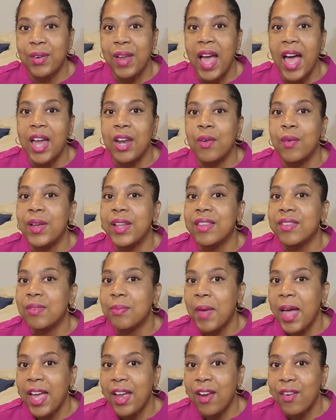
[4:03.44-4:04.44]
how to
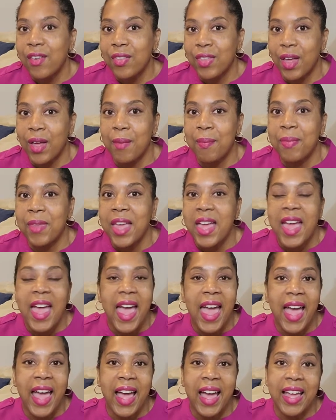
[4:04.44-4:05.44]
inspire them.
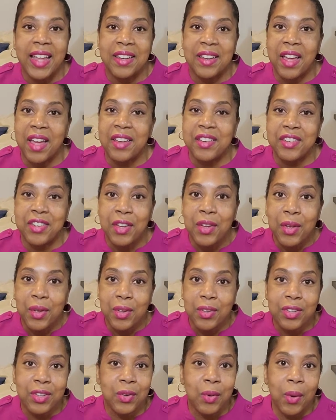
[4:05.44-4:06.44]
And
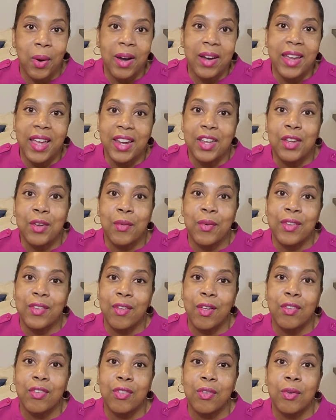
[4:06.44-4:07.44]
until you're getting your
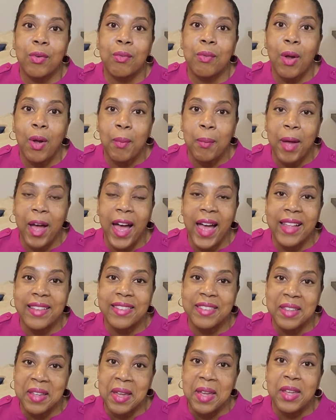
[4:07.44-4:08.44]
results through
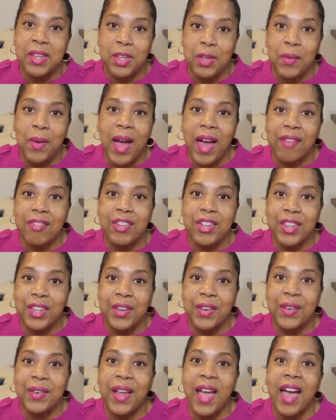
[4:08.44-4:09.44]
robots, you have to
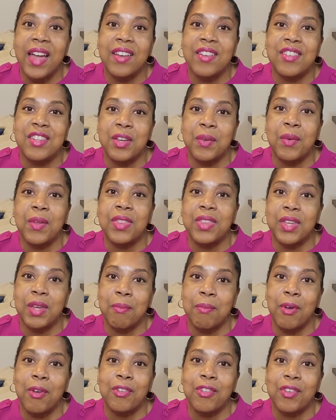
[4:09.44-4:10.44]
learn how to deal with the
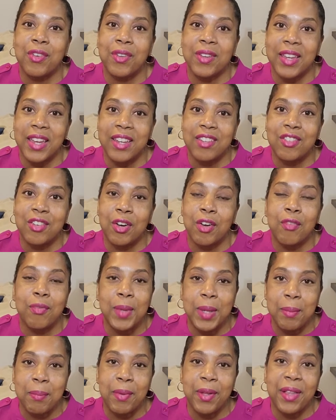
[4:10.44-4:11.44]
emotional nature of
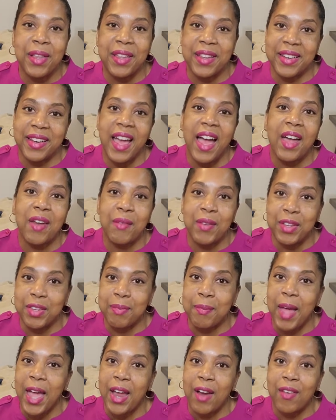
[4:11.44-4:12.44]
people and how to
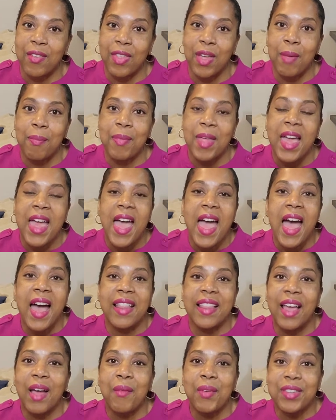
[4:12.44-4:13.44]
inspire them.
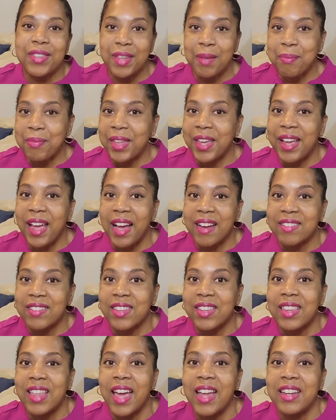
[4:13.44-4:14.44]
And that was something
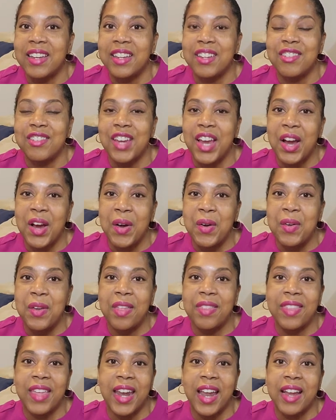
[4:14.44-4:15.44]
actually that he shared
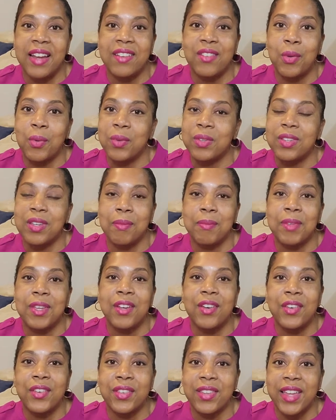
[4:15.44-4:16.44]
that I told him
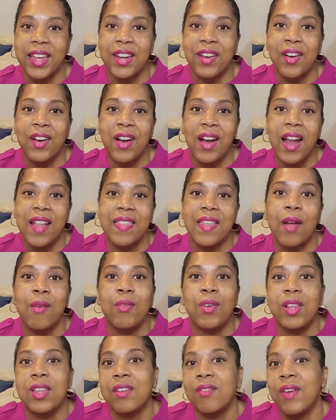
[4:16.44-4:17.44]
years later that
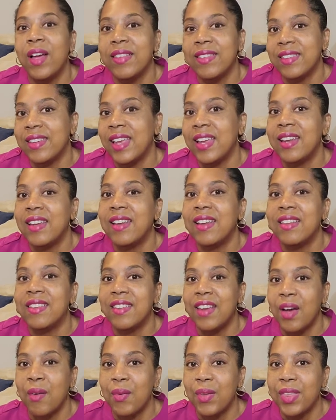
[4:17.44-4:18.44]
really resonated and
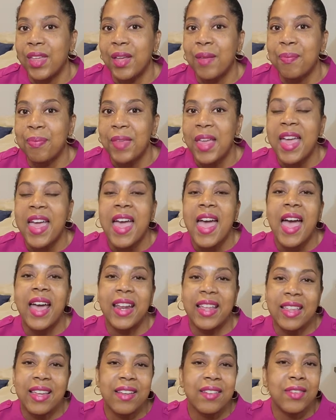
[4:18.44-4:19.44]
stuck with him.
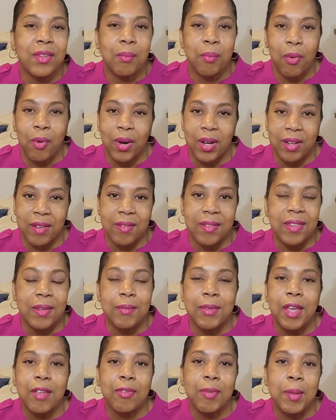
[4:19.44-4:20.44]
And I think it's important.
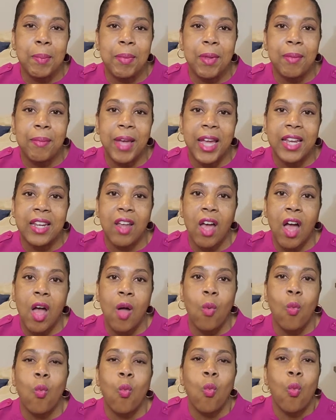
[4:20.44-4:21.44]
Sometimes people might
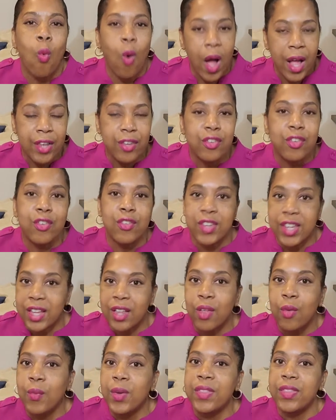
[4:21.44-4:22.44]
not want to
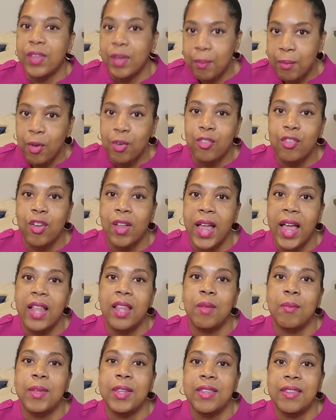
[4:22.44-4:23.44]
deal with the emotional
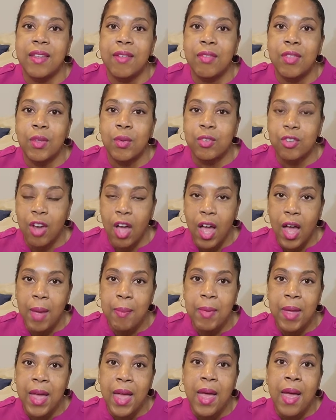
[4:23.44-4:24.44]
elements of the
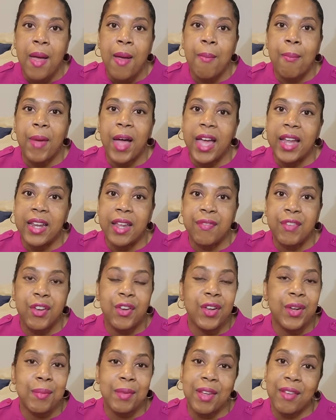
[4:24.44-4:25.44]
job, but if you're
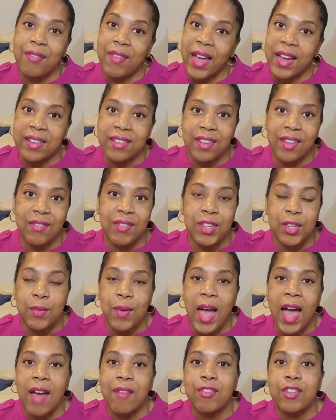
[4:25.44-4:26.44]
going to be effective, you
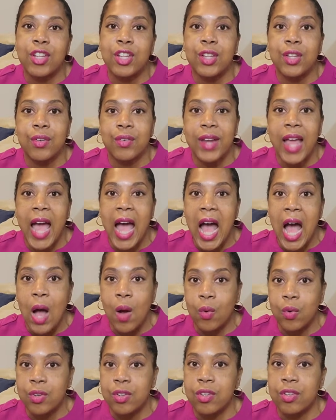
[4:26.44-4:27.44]
have to learn
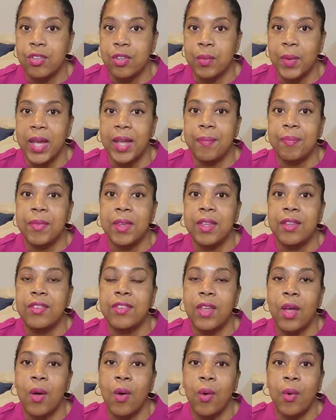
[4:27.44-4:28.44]
how to do it.
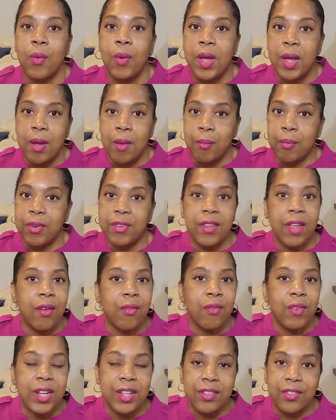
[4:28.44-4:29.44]
So
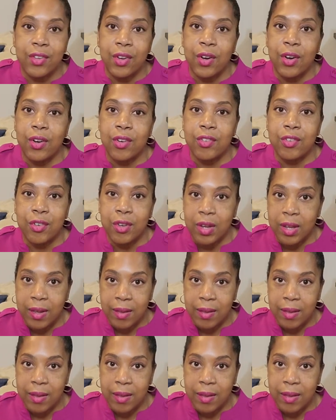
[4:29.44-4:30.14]
present research,